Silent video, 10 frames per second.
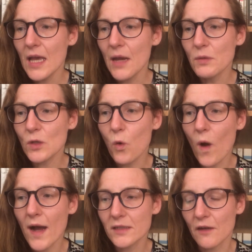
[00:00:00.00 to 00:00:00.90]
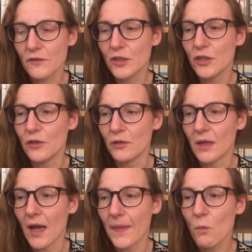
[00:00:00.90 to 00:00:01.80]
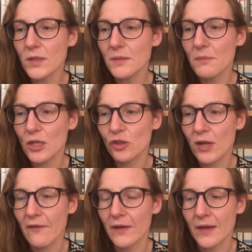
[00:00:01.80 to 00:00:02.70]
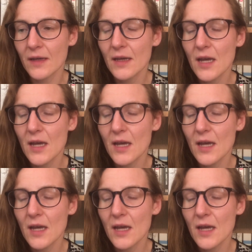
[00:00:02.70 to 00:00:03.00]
It was a quiet afternoon and there wasn't much traffic,